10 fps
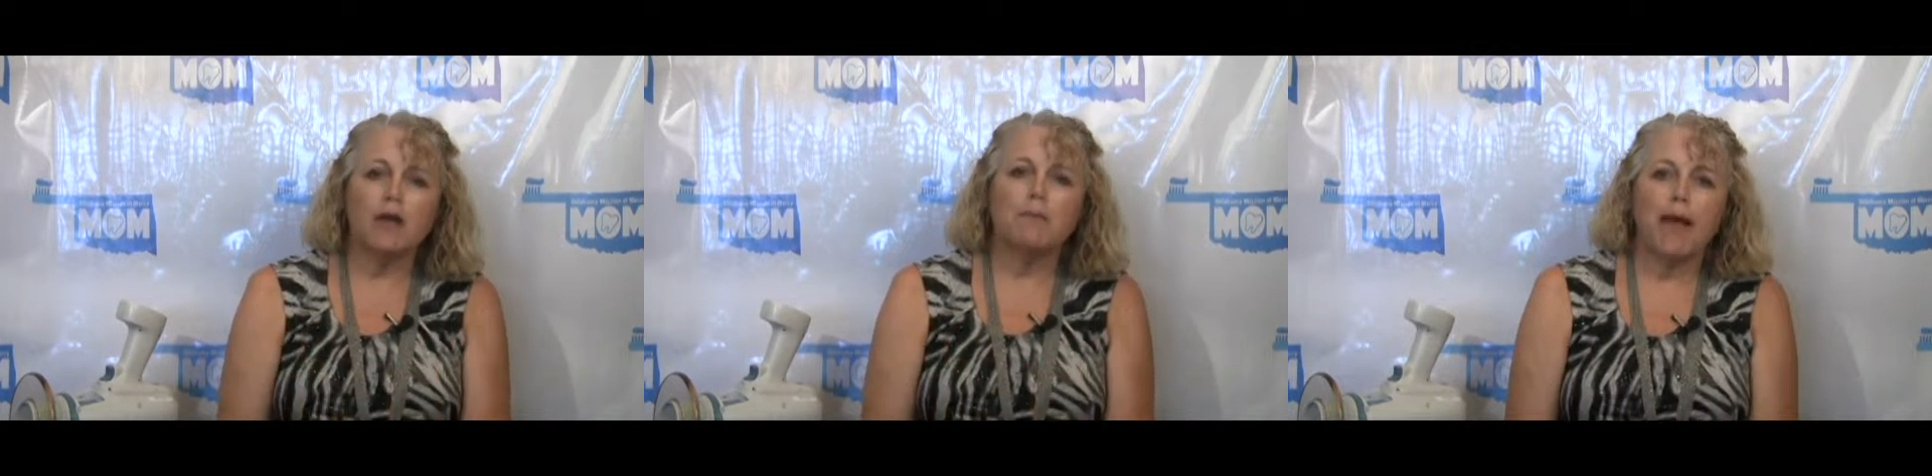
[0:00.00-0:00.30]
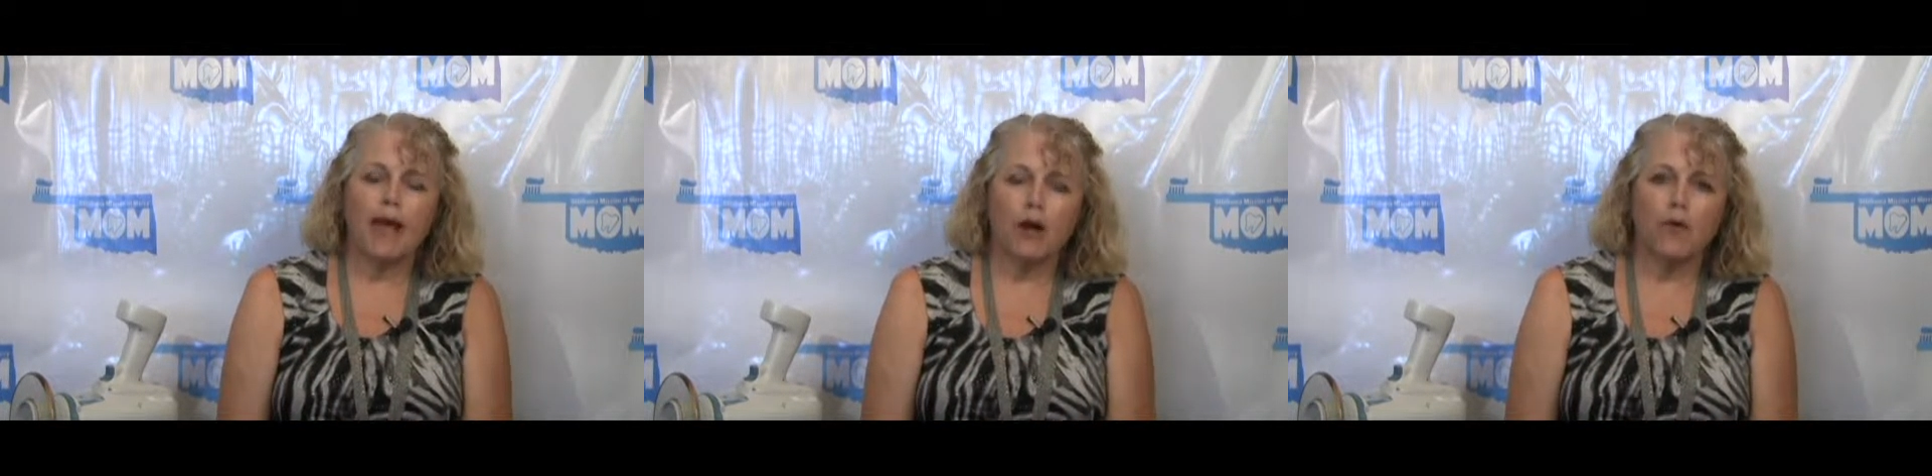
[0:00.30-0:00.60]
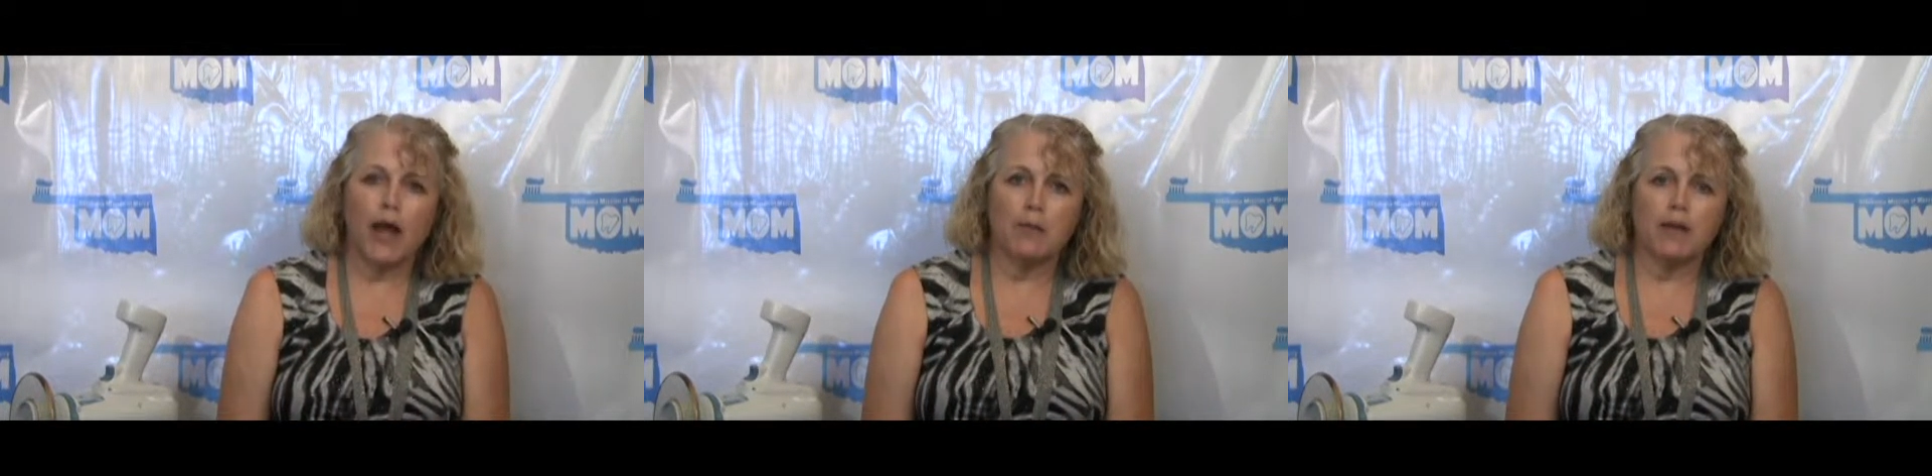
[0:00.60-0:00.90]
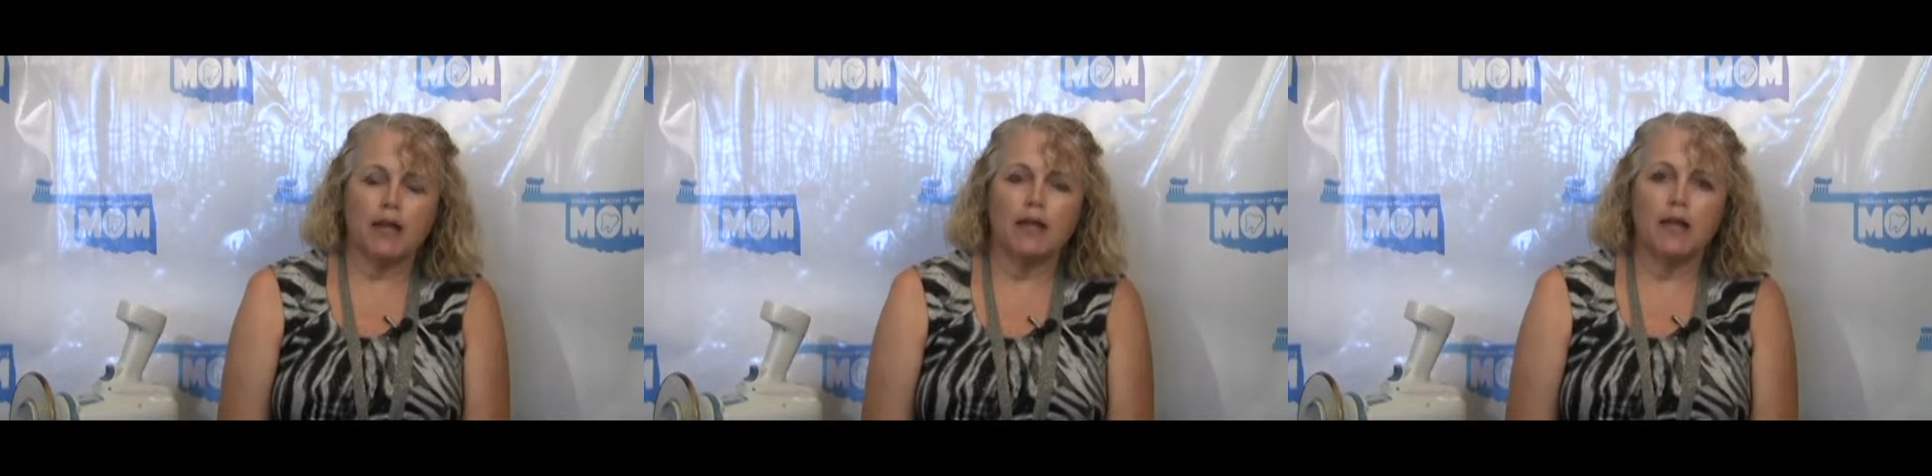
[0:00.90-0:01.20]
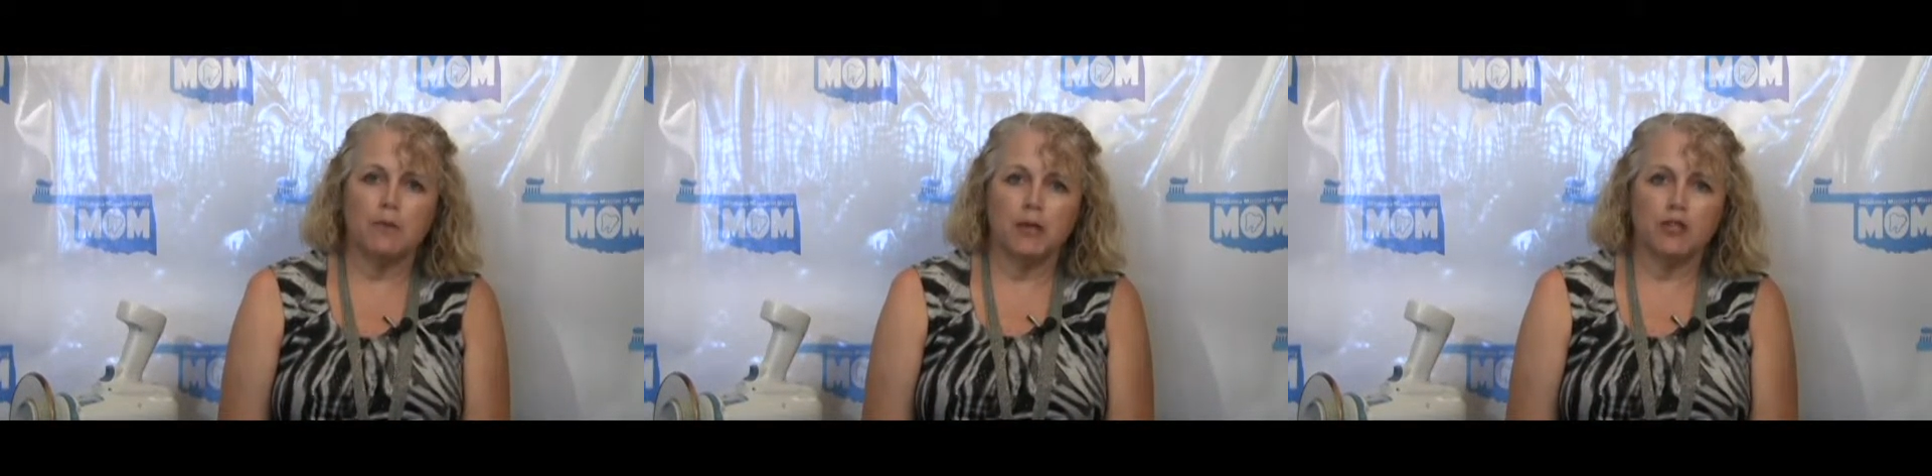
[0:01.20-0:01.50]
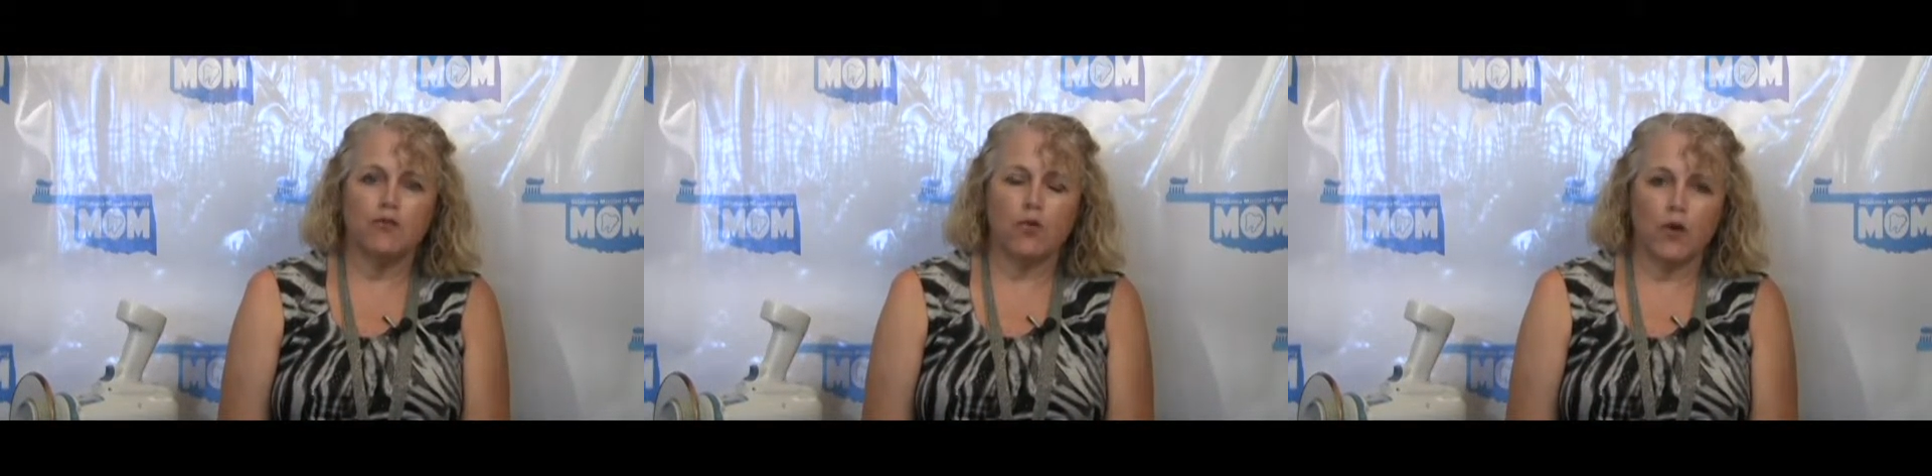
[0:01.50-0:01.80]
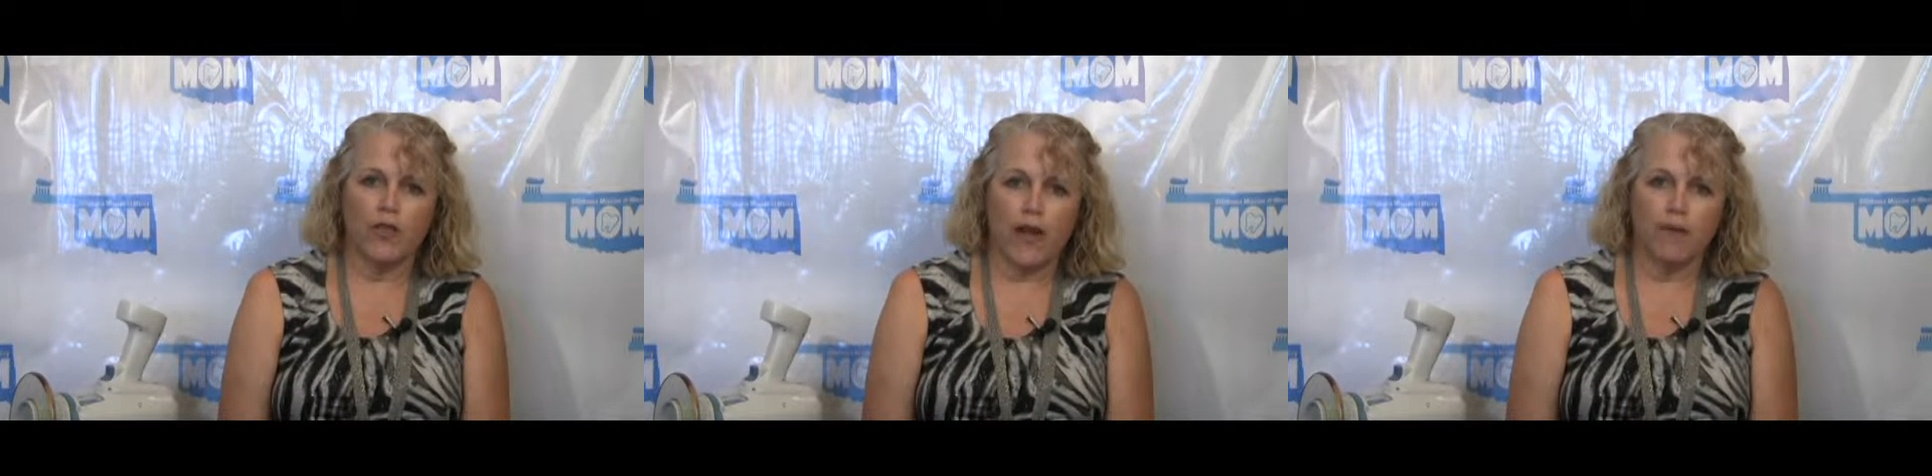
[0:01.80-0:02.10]
panoramic image
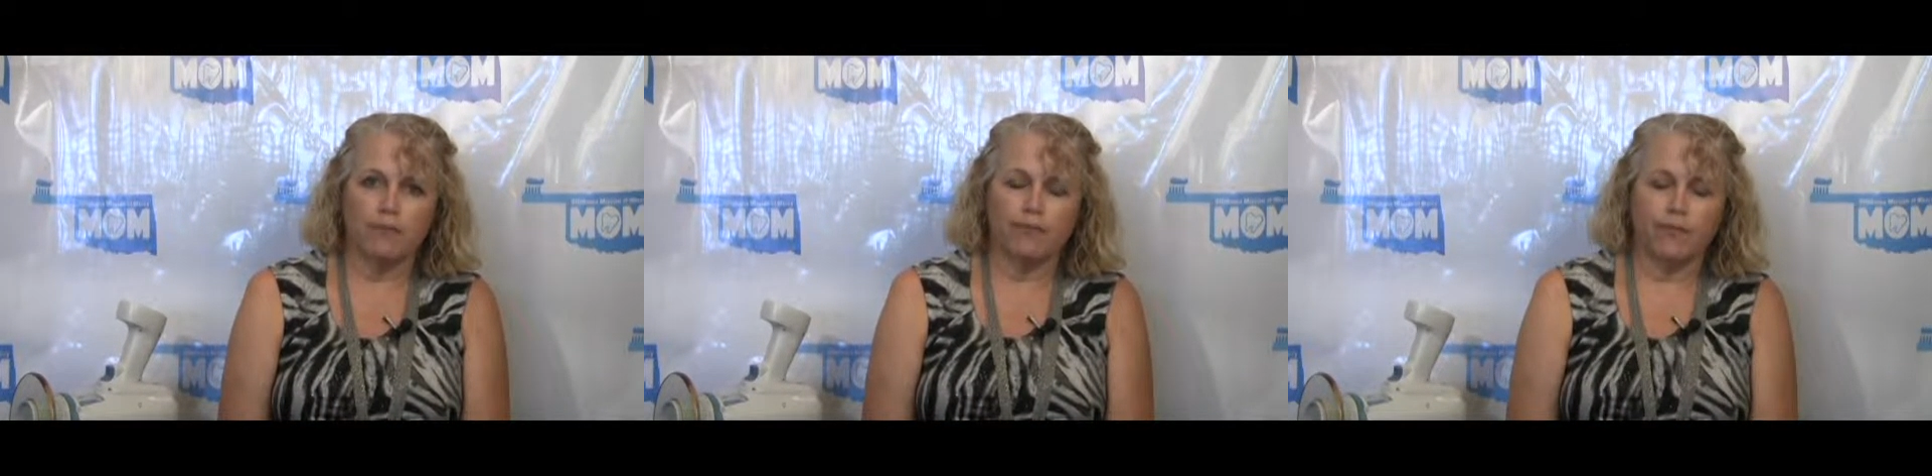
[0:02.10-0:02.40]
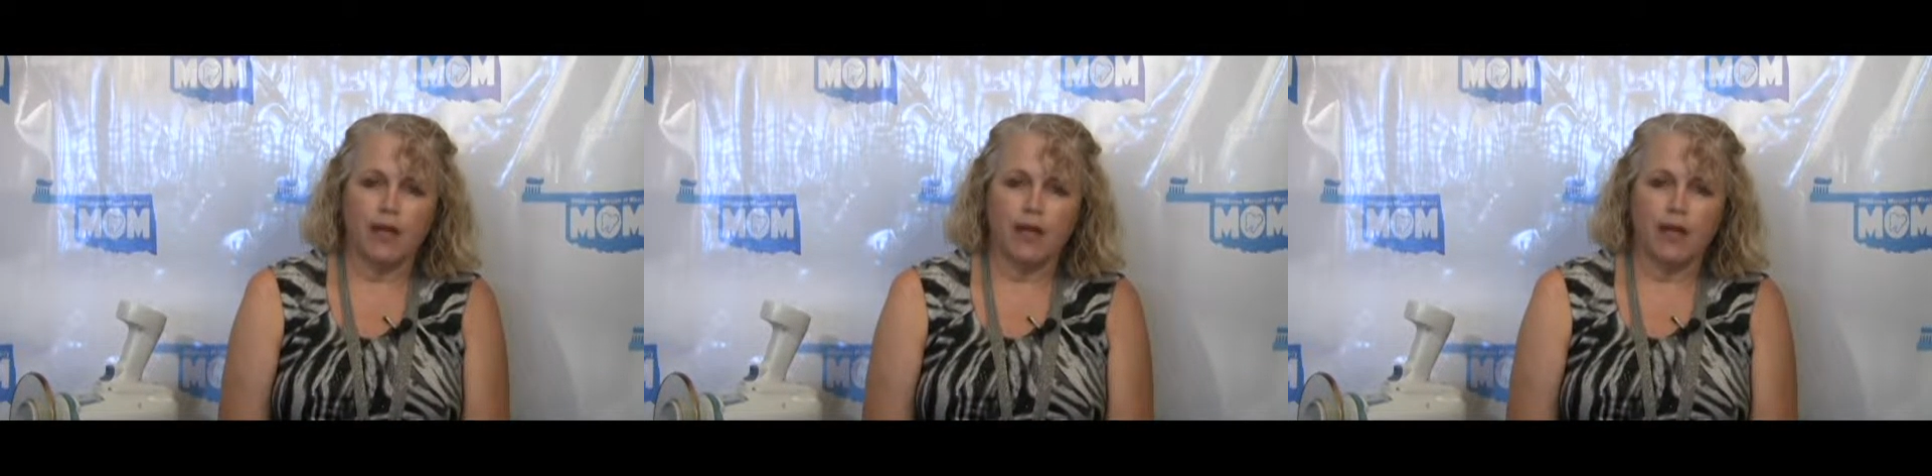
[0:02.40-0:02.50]
for them.